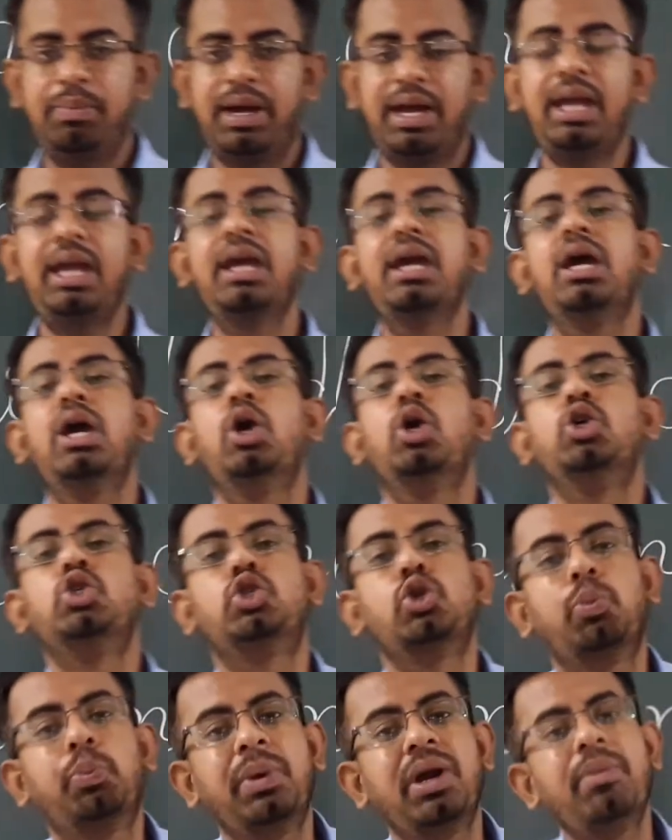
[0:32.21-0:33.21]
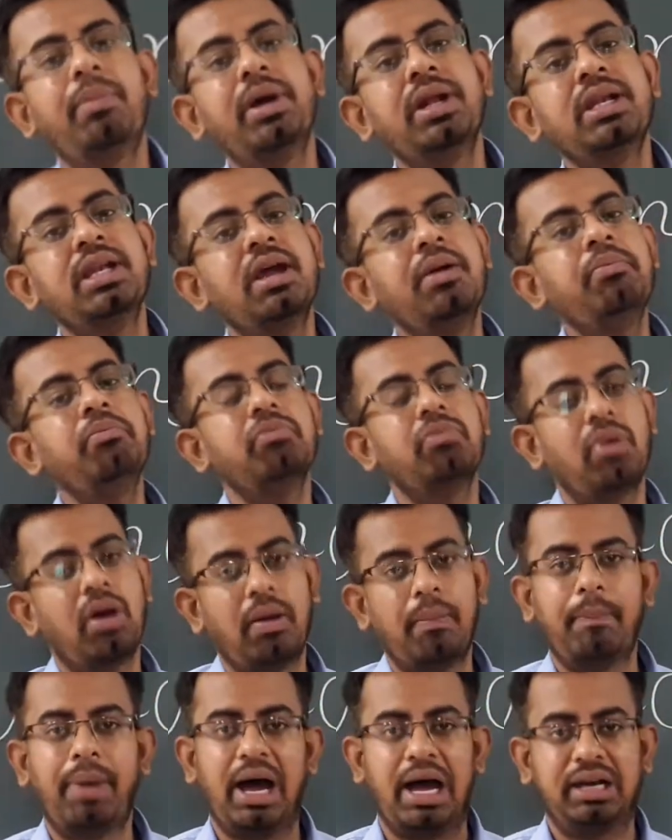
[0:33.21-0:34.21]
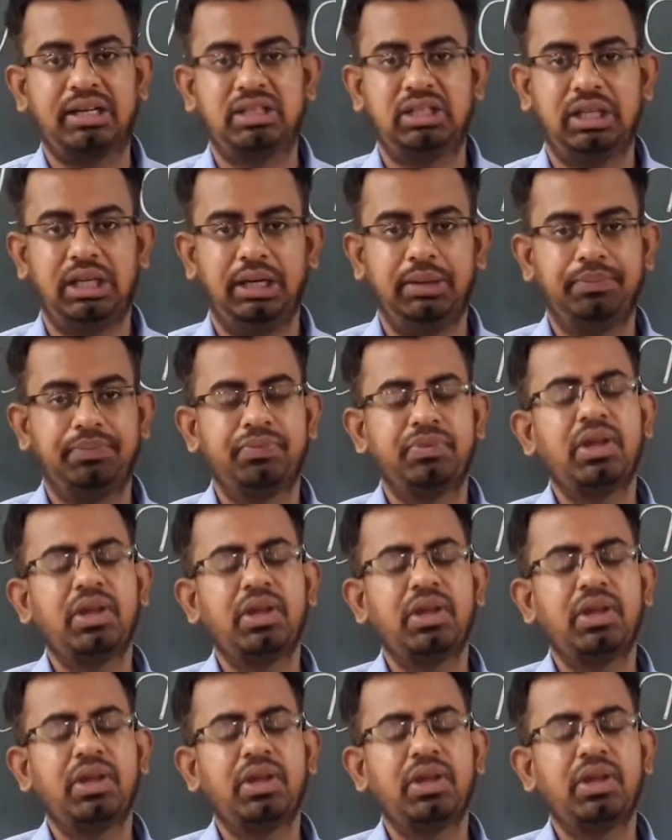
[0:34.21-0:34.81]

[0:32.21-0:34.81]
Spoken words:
by Subramanyam Bharati,